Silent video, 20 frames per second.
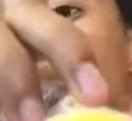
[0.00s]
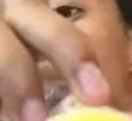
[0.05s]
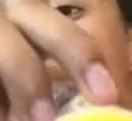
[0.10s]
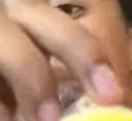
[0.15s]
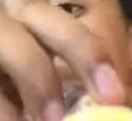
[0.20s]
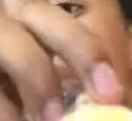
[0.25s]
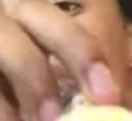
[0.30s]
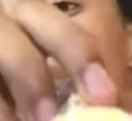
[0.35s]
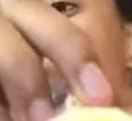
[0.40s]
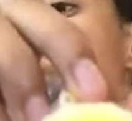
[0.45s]

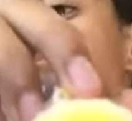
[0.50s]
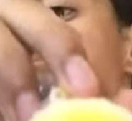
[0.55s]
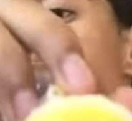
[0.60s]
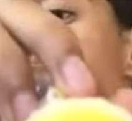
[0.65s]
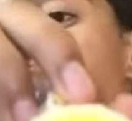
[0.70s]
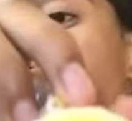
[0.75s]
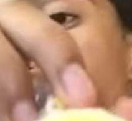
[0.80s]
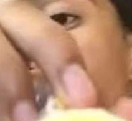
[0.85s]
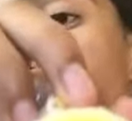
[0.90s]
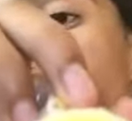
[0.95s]
emoji
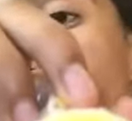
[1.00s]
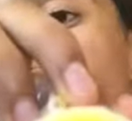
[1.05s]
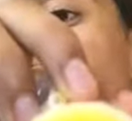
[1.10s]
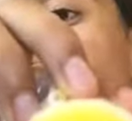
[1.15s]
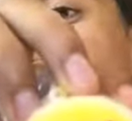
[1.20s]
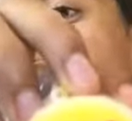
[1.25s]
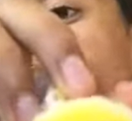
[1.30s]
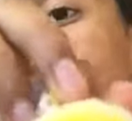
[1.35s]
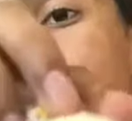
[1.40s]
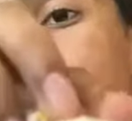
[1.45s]
with
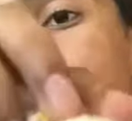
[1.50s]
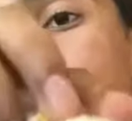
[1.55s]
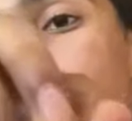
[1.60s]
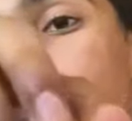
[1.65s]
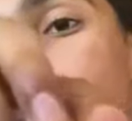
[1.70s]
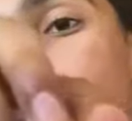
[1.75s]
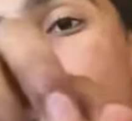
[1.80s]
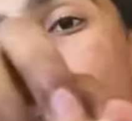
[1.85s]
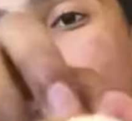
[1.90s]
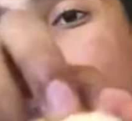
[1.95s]
heart
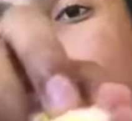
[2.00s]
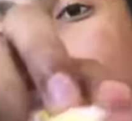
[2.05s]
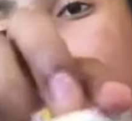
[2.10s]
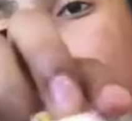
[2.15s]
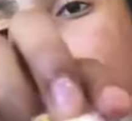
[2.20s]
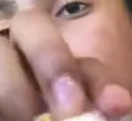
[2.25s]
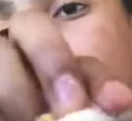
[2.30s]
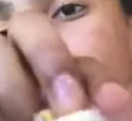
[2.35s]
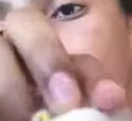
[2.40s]
eyes.